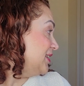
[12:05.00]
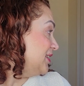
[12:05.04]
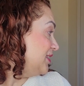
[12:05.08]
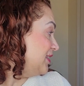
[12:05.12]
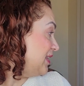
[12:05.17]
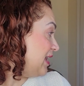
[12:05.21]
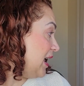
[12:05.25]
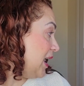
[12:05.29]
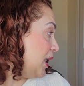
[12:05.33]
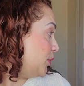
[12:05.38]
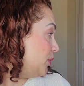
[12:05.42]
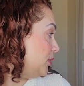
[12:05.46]

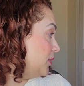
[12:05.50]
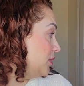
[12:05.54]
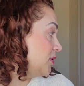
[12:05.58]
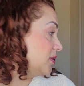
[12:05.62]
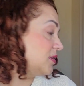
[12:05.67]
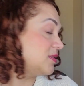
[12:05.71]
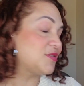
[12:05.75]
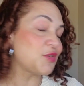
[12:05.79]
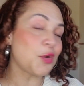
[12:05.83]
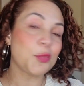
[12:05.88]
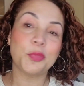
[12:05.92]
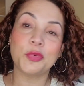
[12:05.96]
now
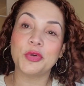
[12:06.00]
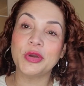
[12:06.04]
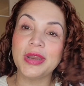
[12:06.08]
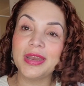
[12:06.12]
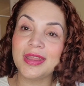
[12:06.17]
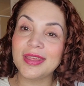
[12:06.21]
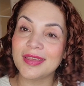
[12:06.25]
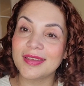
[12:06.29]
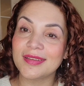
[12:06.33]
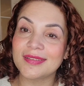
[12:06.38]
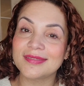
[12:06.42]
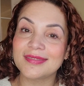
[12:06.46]
it's so
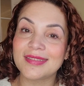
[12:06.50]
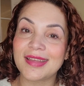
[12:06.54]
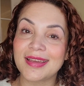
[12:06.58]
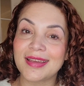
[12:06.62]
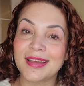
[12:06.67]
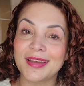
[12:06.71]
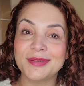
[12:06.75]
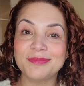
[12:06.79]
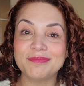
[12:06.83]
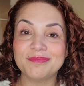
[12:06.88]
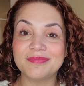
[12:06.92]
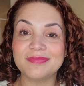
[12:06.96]
pretty. Like,
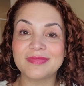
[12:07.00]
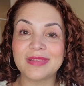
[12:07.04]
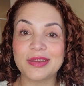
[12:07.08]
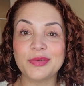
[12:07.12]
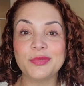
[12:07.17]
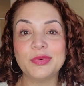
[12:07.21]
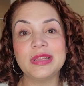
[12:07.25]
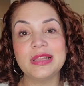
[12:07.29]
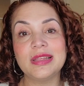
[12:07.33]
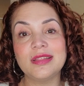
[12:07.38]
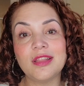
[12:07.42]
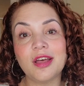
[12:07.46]
I
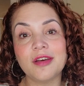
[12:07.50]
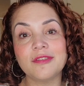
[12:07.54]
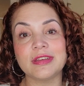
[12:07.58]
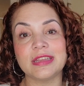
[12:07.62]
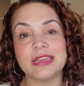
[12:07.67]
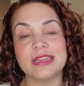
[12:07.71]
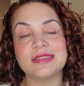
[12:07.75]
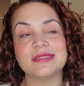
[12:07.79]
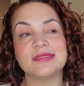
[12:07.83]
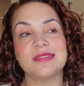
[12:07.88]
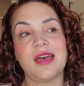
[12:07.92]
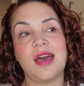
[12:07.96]
really love
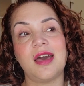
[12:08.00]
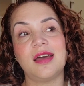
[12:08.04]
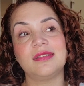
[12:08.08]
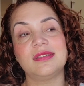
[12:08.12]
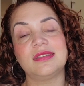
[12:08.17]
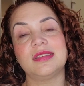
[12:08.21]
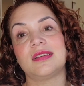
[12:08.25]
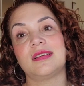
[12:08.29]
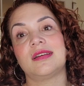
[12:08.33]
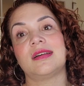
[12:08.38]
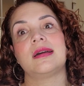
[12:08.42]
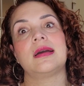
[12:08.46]
it. It's
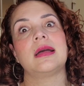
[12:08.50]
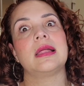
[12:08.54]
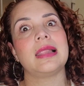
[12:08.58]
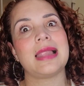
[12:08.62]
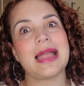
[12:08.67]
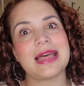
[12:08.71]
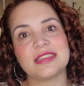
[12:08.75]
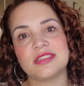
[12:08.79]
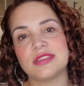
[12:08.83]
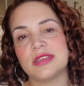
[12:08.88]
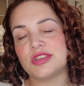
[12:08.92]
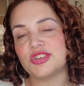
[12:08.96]
not the
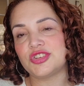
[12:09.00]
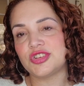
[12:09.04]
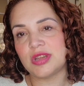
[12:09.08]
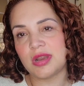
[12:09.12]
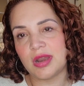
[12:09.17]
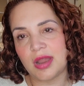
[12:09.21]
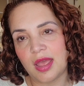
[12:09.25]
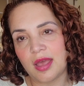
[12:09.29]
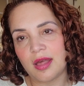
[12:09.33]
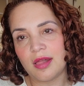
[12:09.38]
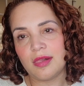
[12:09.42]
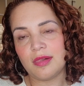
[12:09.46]
classic
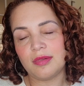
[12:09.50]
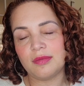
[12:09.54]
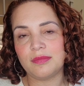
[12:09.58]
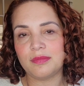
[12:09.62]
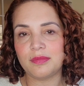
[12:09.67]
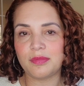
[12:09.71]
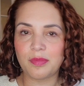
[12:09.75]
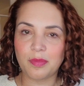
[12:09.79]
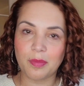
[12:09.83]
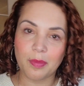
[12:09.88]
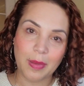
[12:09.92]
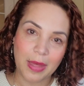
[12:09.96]
Chanel
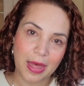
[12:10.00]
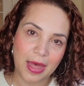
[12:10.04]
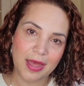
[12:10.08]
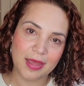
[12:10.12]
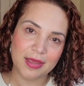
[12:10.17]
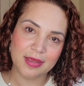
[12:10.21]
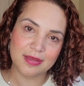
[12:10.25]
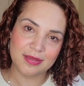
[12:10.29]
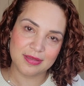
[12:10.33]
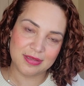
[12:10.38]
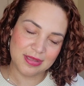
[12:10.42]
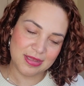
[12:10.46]

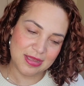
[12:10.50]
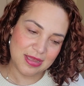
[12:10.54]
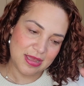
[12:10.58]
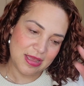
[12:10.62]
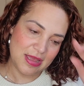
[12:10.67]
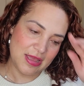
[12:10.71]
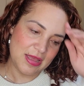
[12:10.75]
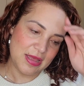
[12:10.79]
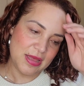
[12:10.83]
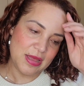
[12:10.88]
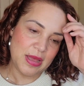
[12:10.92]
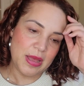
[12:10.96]
bag,
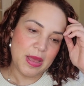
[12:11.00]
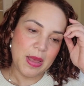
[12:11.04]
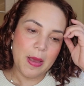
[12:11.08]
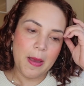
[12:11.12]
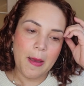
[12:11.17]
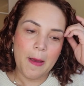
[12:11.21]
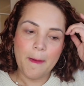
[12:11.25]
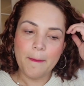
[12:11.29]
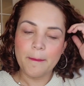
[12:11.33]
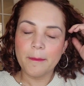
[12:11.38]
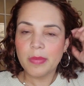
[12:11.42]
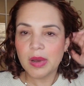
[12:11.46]

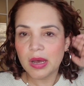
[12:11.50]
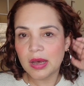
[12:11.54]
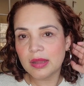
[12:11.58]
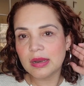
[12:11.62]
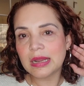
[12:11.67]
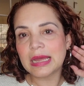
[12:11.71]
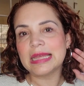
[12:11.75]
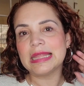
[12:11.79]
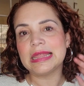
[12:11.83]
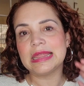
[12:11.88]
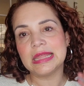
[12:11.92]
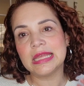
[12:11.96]

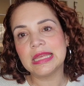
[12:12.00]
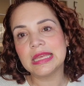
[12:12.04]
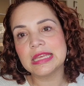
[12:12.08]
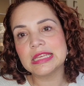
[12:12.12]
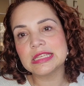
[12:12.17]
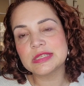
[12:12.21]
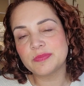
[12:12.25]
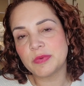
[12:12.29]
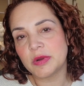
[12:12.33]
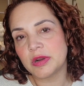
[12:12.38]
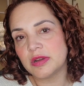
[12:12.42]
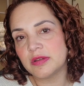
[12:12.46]
but I think
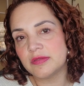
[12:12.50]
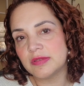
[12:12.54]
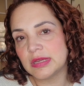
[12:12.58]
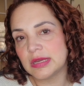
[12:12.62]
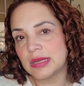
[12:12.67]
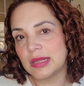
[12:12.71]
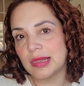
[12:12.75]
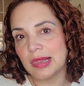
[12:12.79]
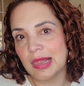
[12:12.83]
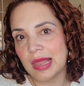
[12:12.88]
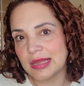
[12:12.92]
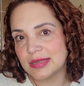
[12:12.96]
it's part of the
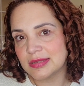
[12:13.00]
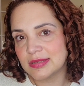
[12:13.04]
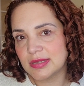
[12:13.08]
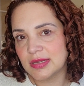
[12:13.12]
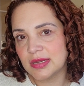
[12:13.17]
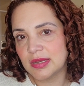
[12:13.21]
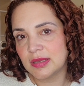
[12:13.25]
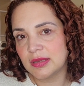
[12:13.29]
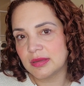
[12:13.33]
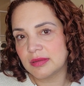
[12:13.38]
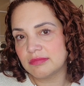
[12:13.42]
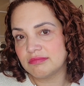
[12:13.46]

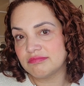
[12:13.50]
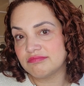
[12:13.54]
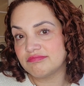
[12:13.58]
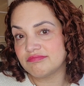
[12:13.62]
classic